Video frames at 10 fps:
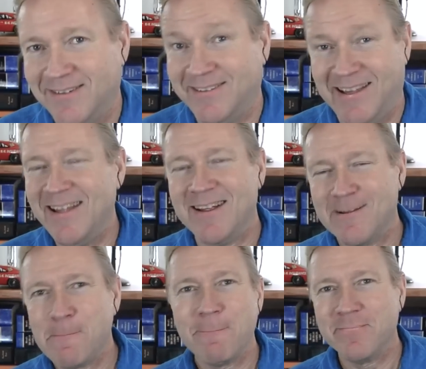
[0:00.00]
okay?
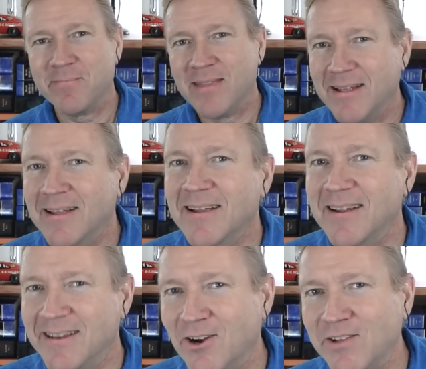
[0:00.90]

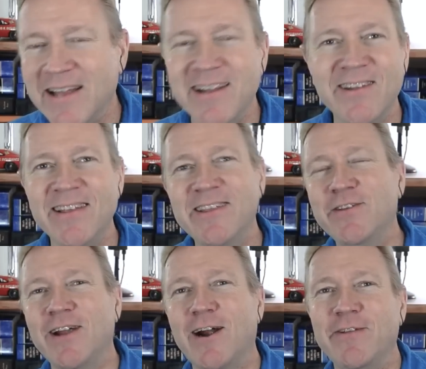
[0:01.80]
Notice I didn't say the
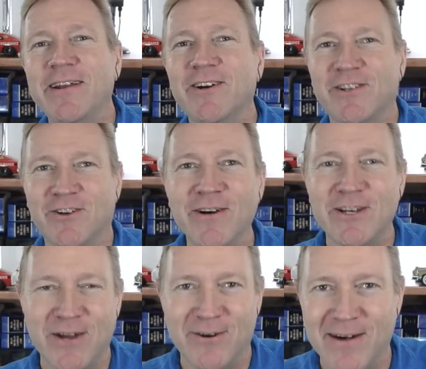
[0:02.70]
used RV dealer is going to
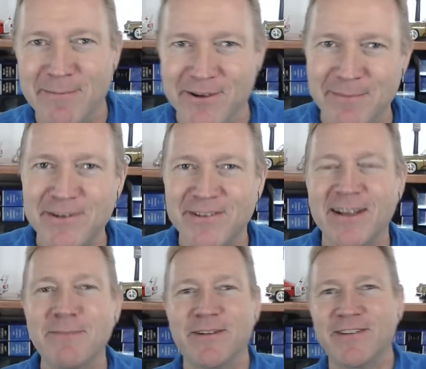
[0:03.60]
try to rob you. I'm just
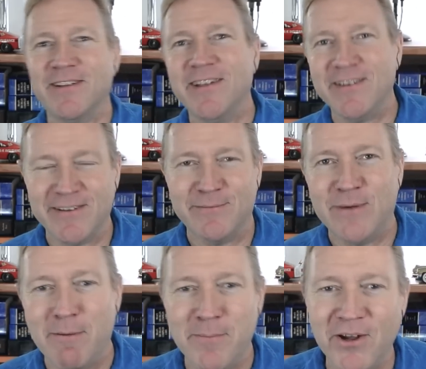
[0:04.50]
talking about statistics and
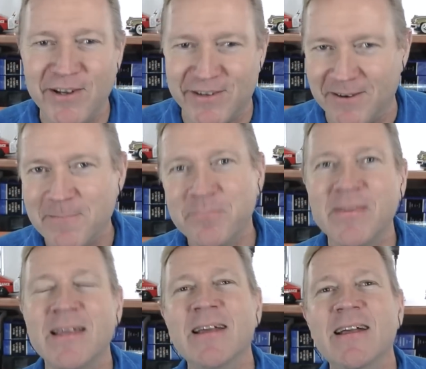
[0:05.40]
probabilities here.
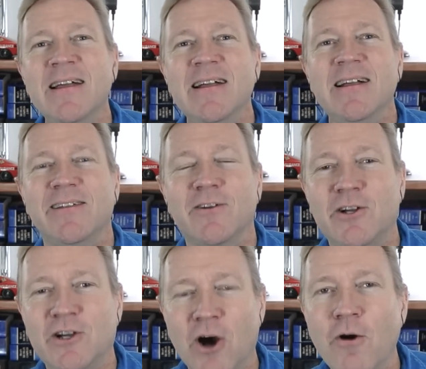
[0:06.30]
So
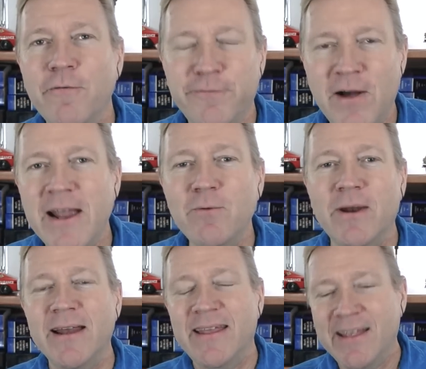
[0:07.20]
go find
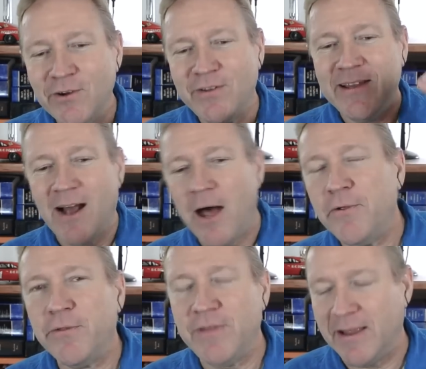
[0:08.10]
one. And here's the
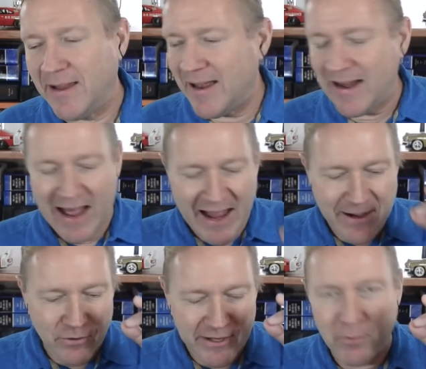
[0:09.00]
other thing, and I
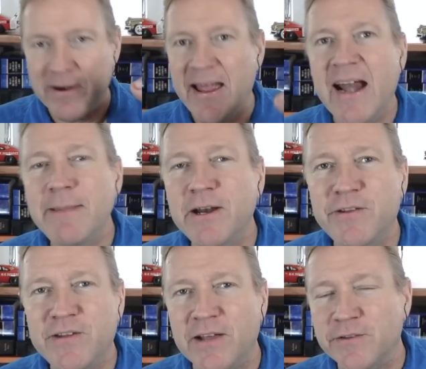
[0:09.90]
don't care what anybody
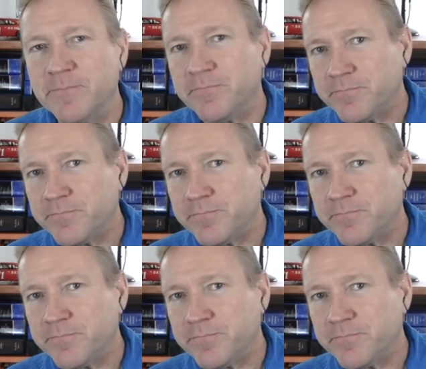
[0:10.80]
says.